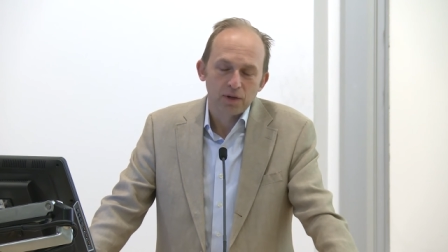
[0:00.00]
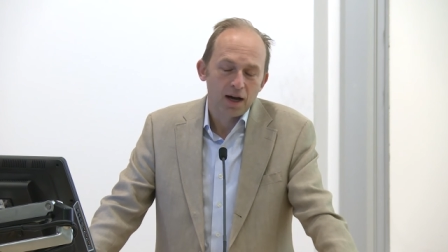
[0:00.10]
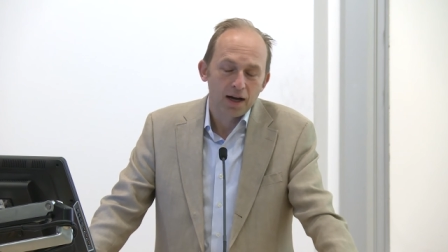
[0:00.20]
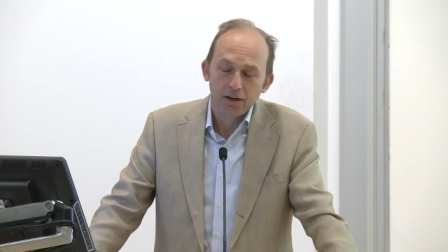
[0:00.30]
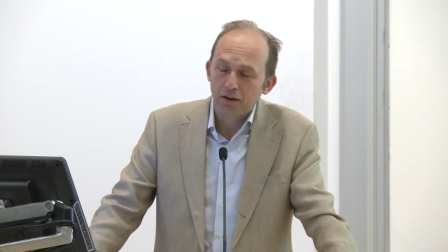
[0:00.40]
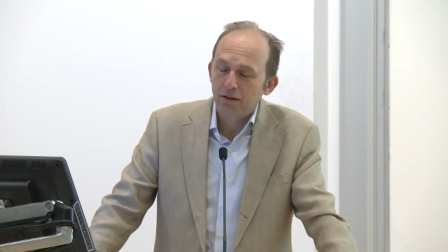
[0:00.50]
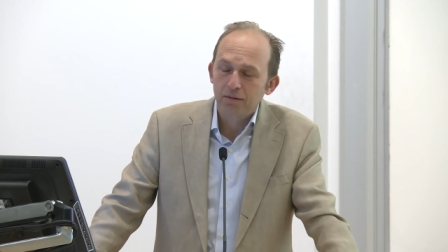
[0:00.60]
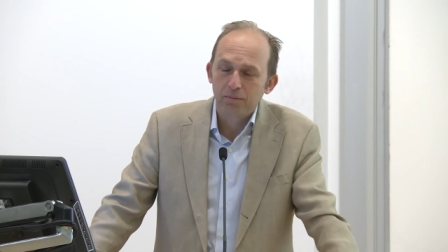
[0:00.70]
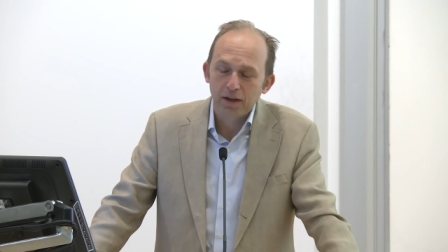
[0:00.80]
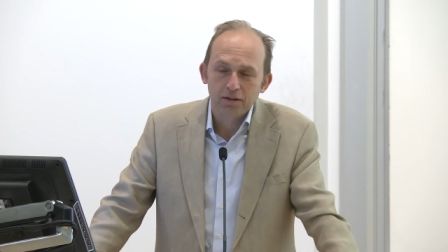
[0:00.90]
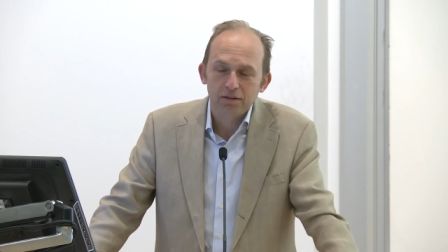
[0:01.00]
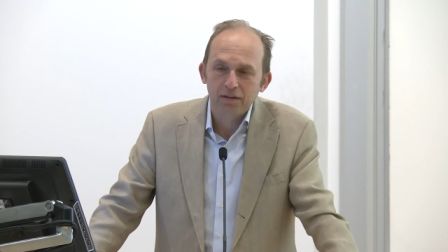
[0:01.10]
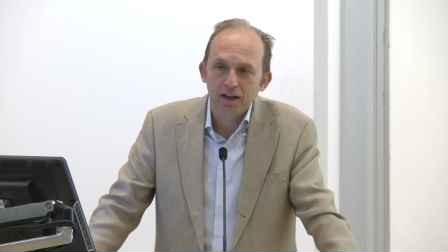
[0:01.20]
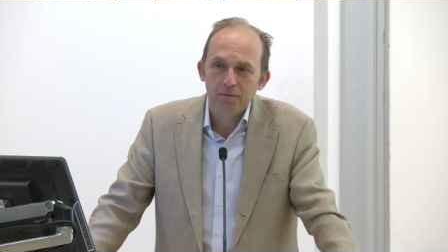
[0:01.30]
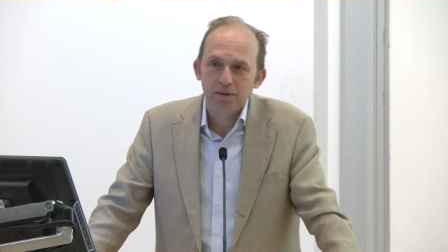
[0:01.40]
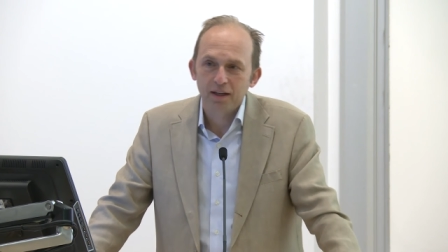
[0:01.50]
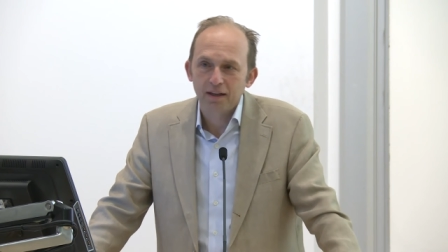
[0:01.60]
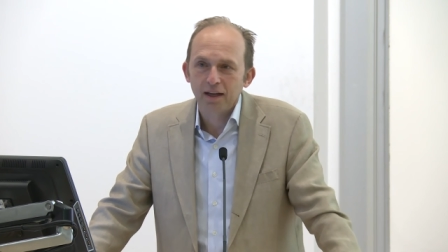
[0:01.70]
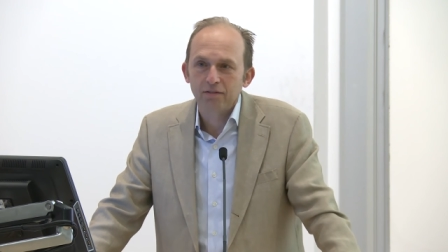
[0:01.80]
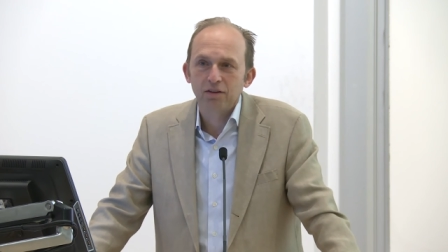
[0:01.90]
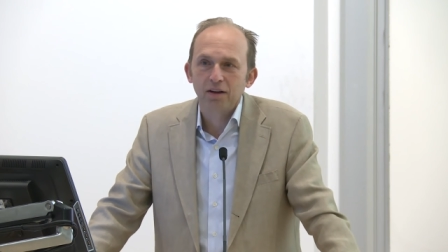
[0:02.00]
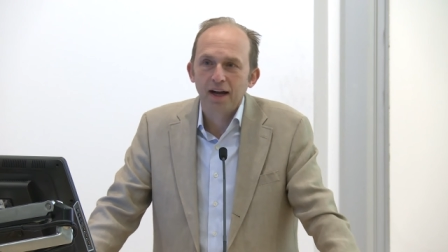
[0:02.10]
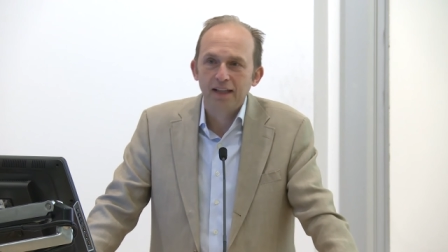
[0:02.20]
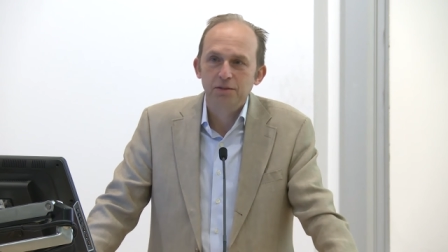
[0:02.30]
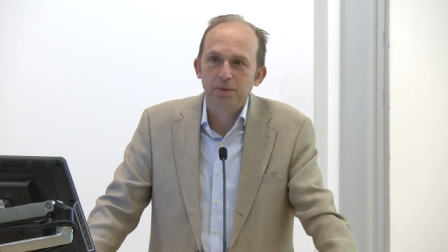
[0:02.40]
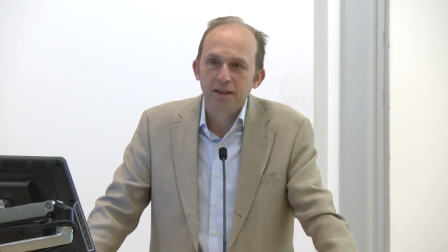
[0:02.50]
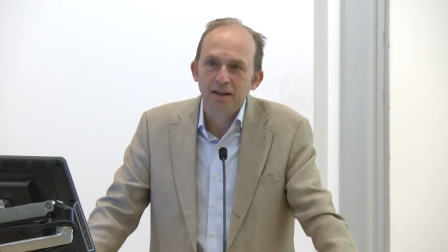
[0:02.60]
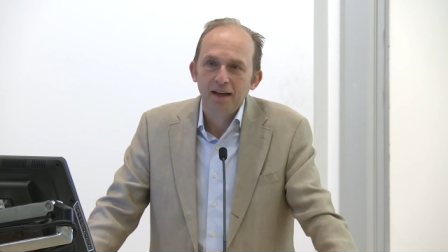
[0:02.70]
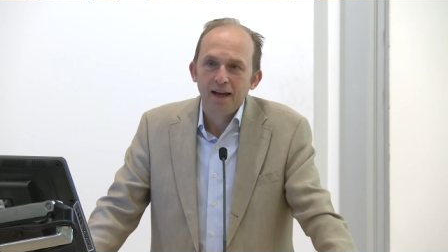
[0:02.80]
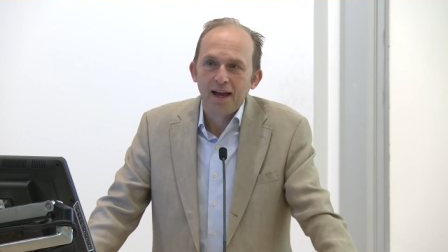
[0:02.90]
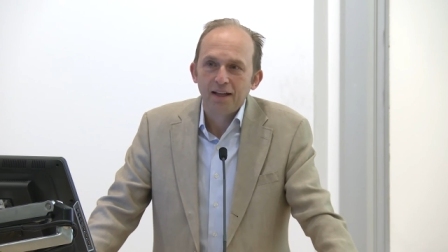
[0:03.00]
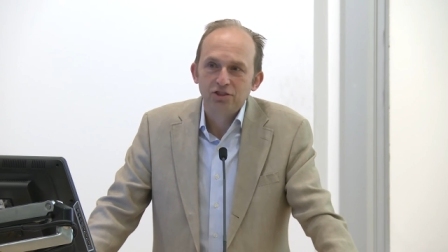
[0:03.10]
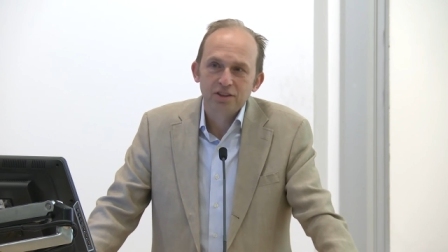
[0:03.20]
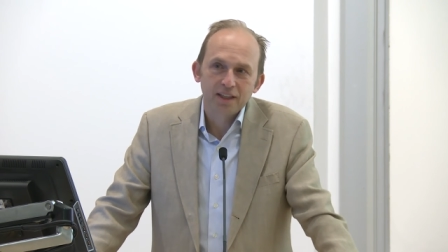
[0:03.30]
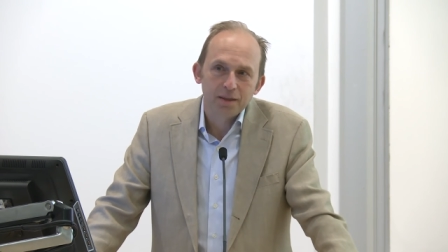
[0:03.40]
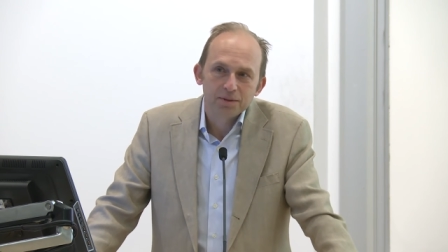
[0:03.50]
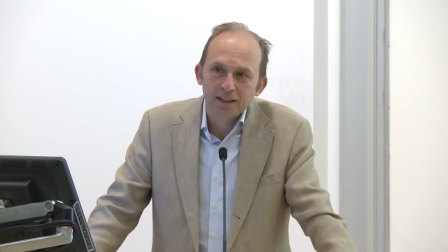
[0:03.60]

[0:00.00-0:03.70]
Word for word: higher, better developed than it ever has been, and just keeps